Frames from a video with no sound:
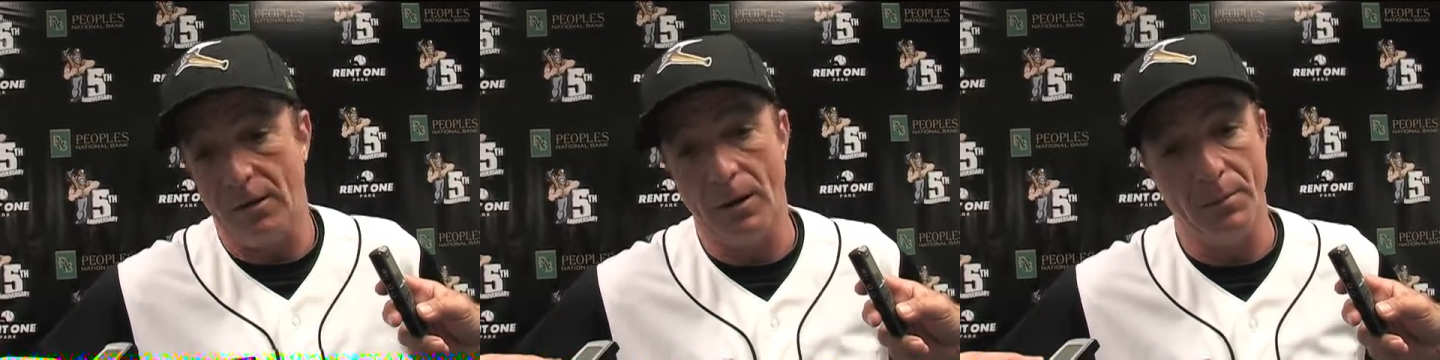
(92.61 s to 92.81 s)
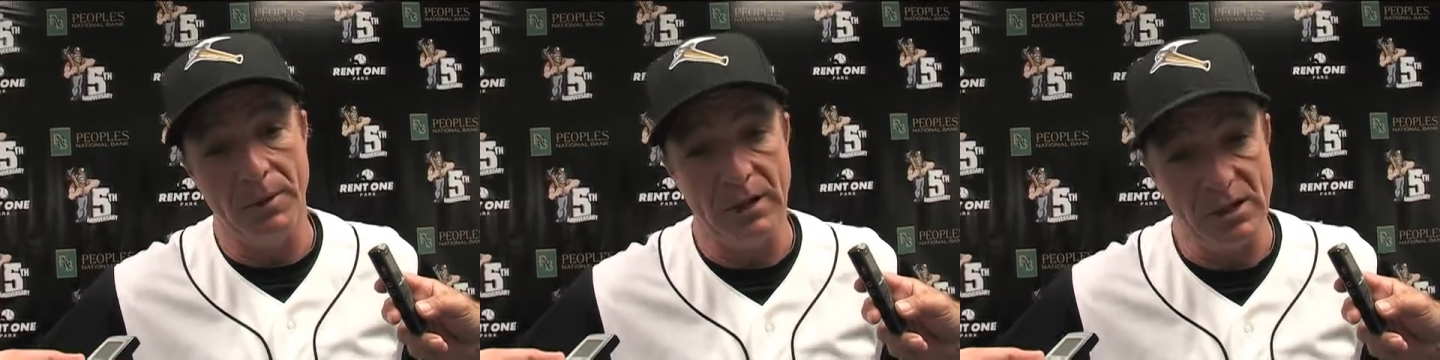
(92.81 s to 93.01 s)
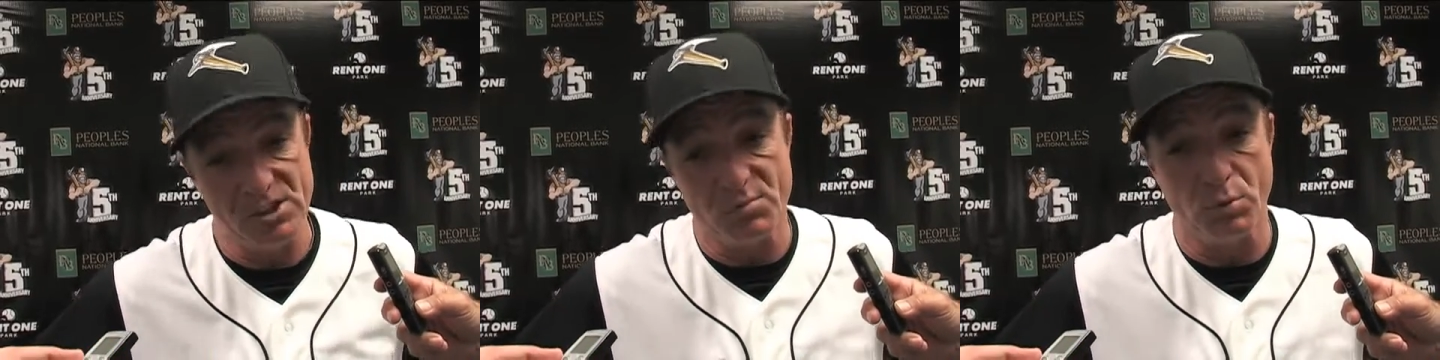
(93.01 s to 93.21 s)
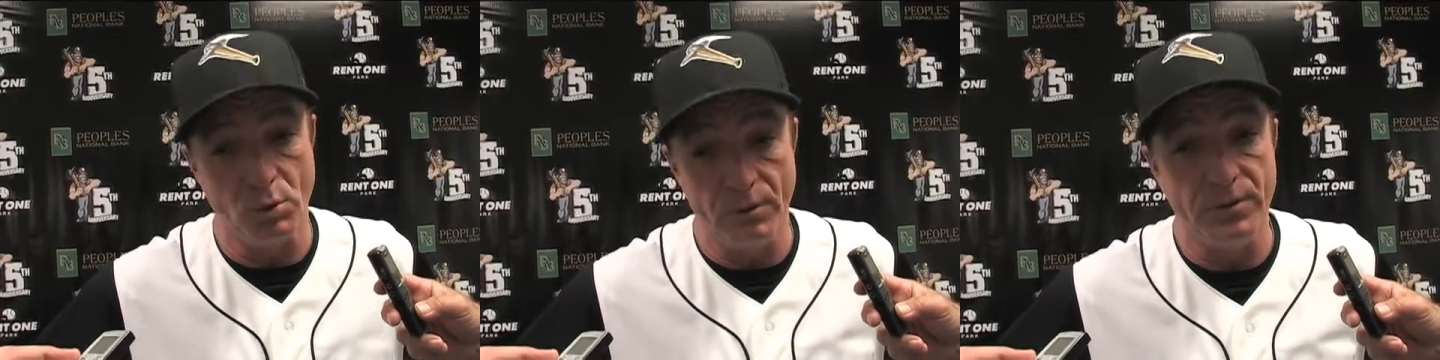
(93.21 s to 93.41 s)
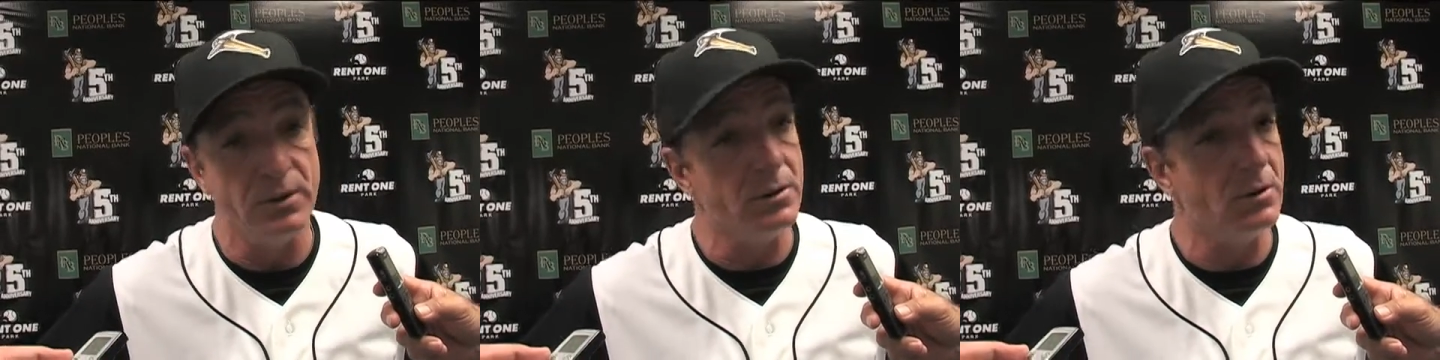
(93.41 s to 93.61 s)
I mean, he's
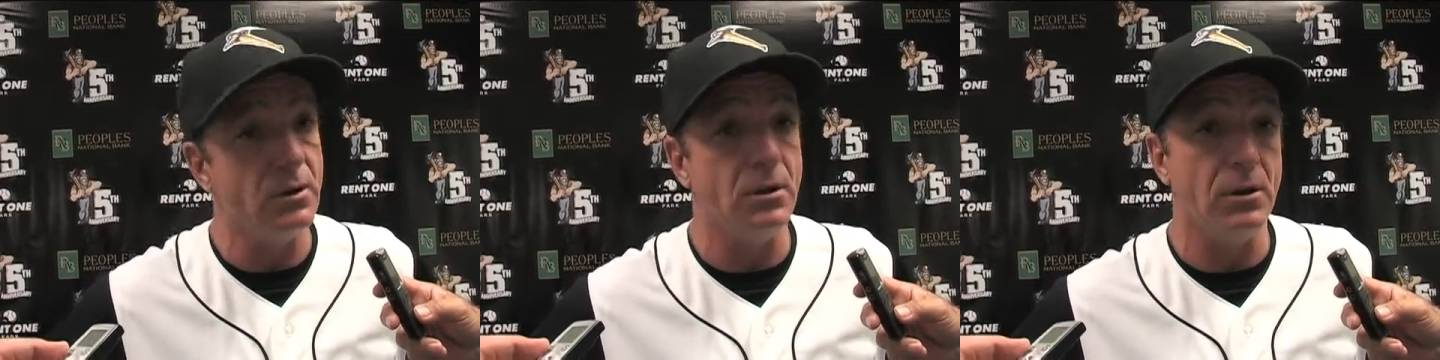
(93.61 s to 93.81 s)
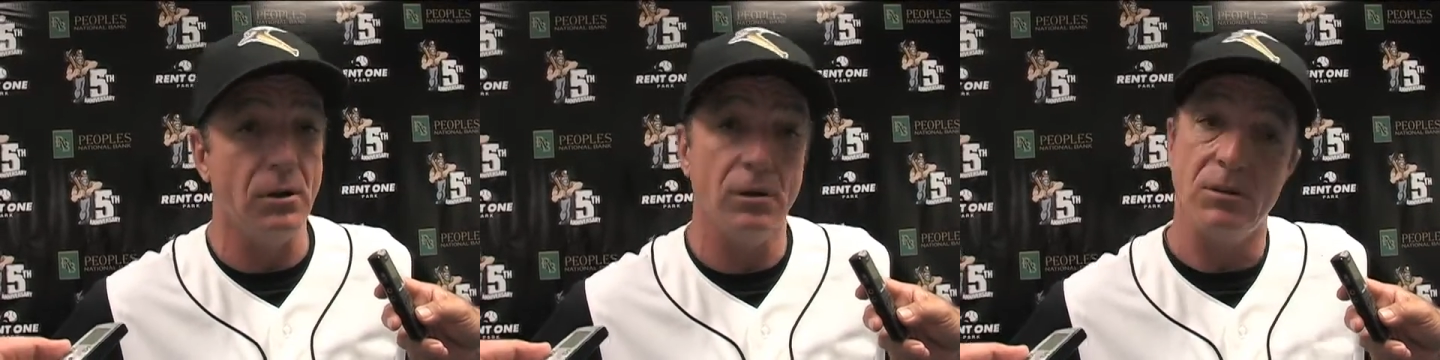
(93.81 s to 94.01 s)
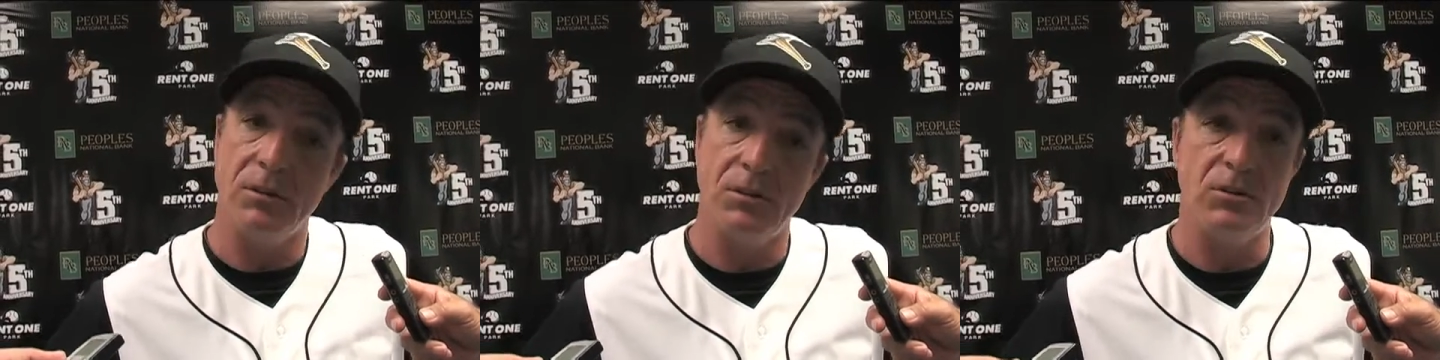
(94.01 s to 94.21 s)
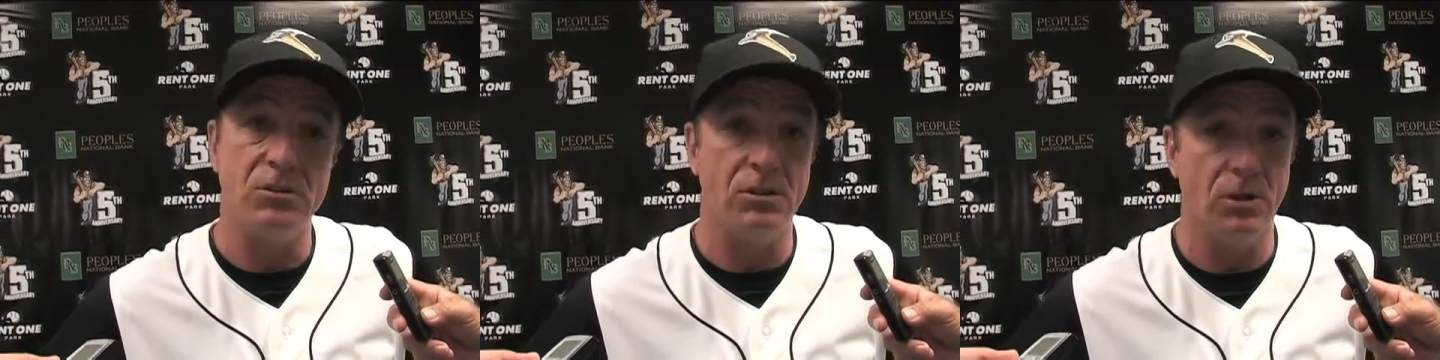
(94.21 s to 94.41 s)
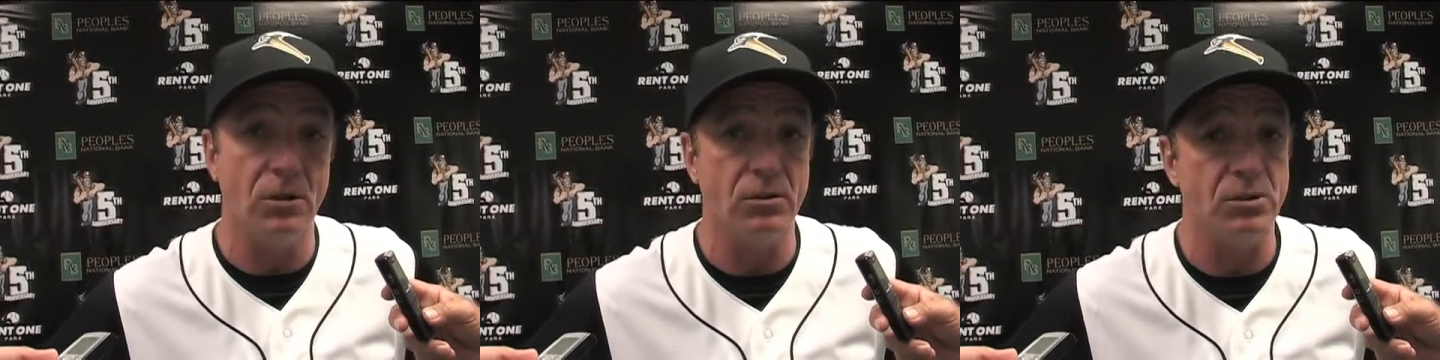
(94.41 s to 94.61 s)
proven to
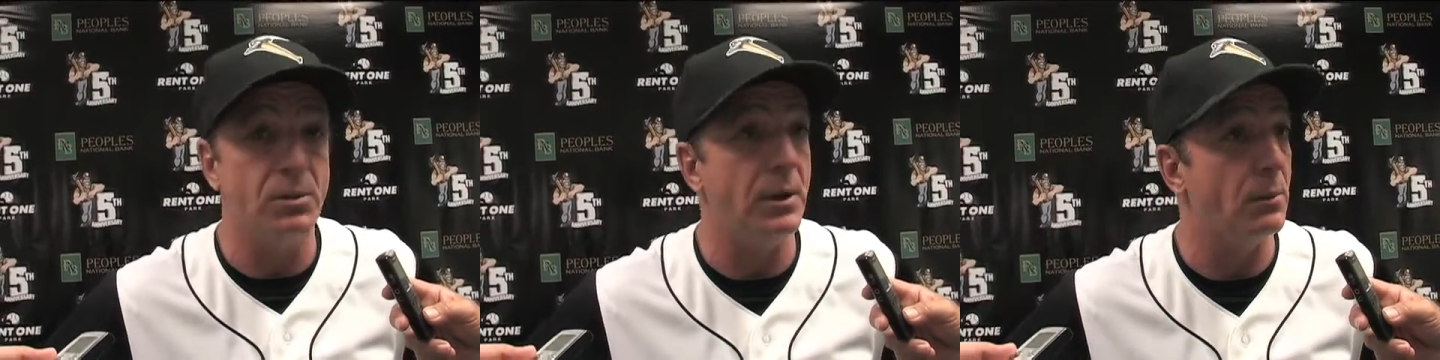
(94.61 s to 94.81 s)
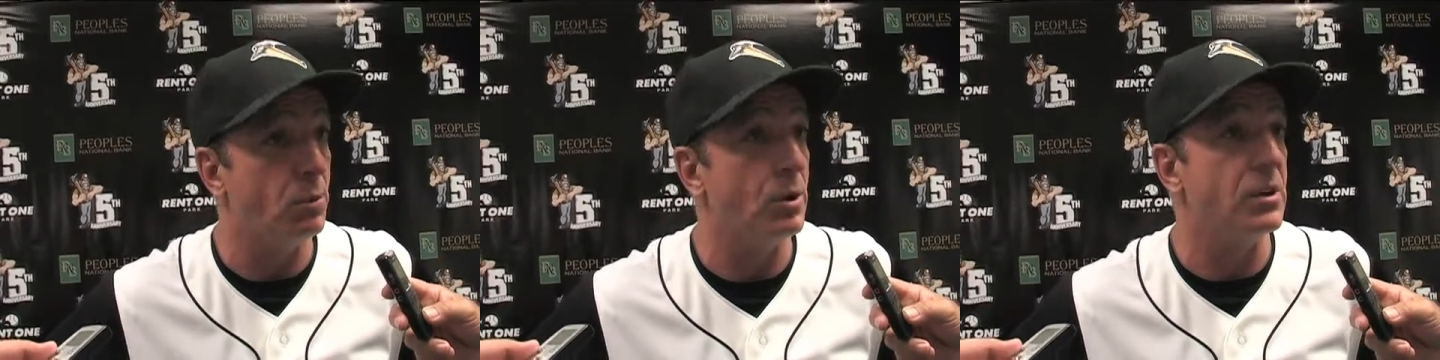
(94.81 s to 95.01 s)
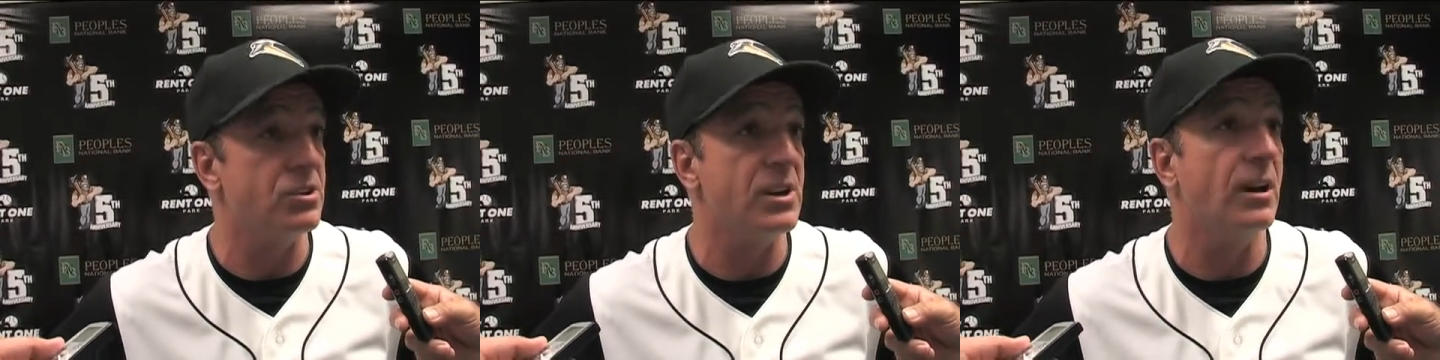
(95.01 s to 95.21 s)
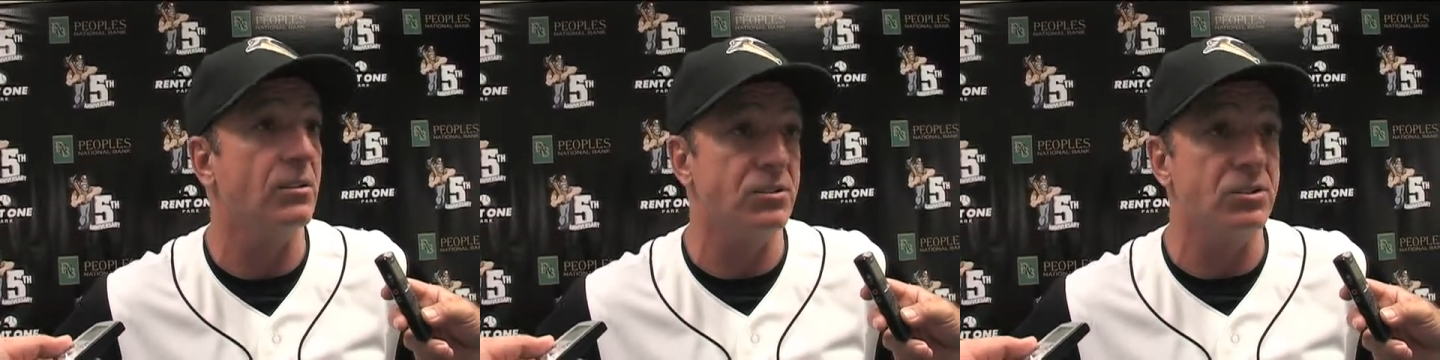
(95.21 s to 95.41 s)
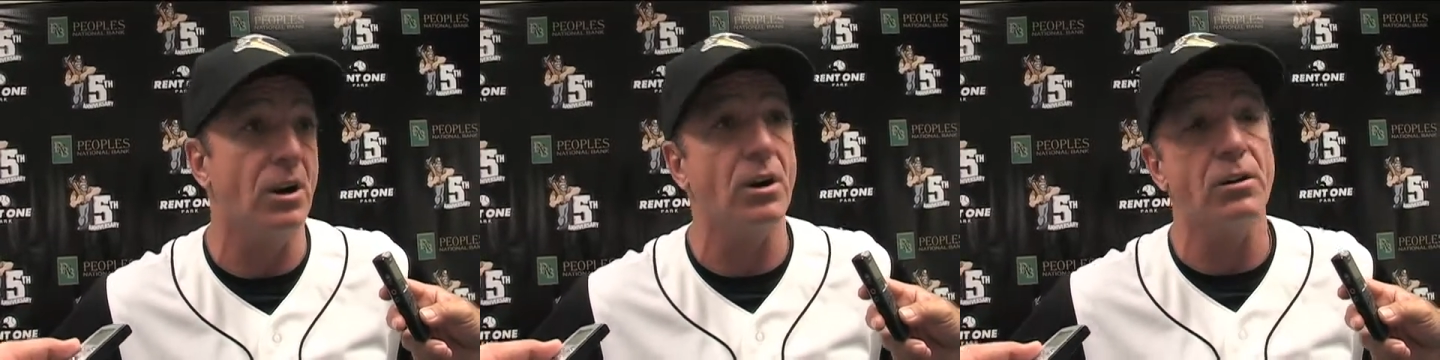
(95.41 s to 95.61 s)
be a pretty
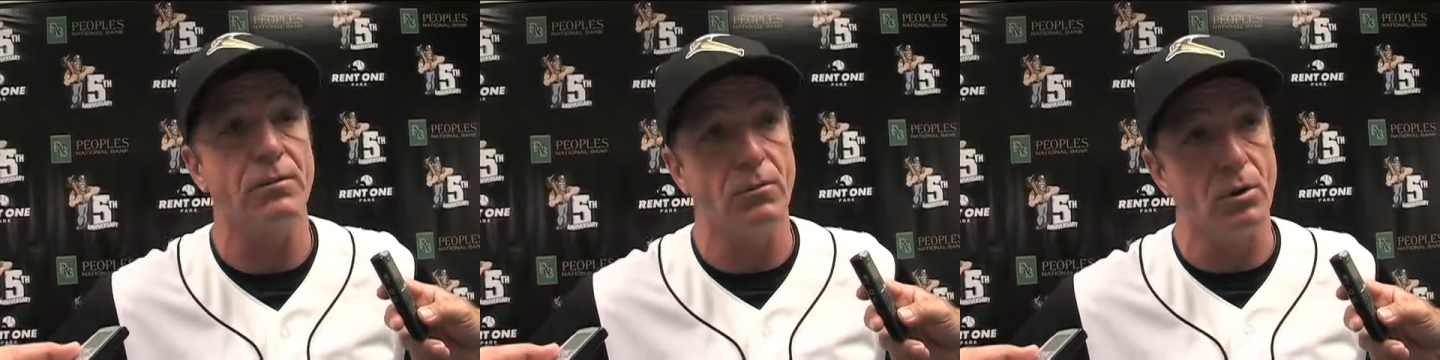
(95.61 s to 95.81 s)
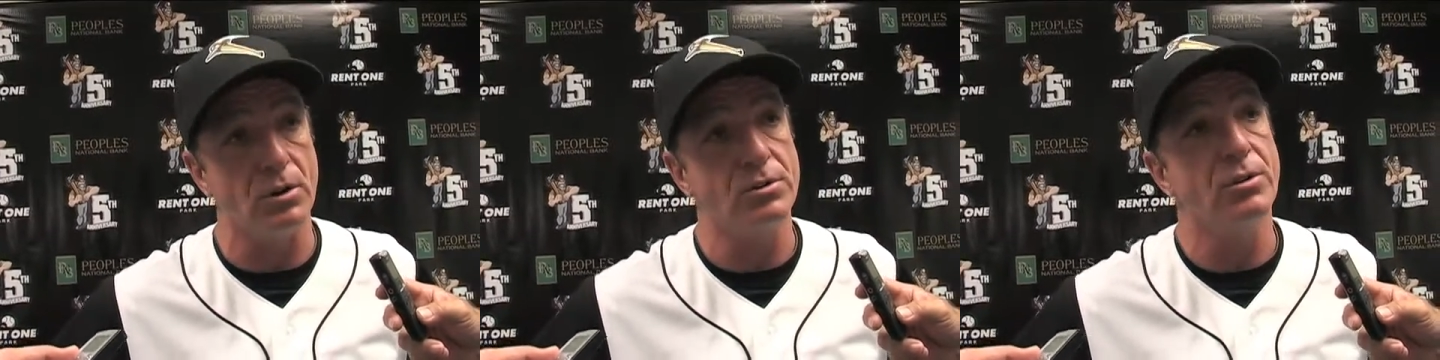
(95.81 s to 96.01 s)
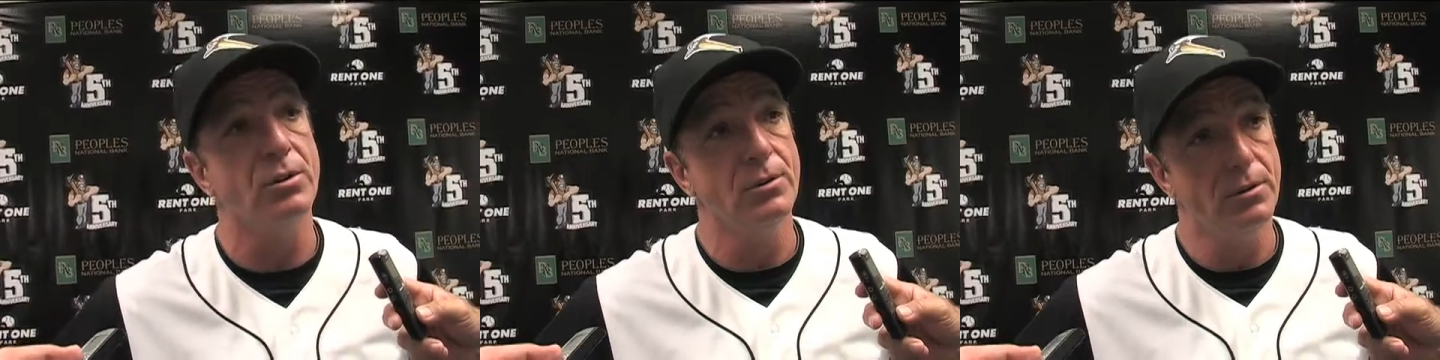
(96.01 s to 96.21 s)
solid starter for us.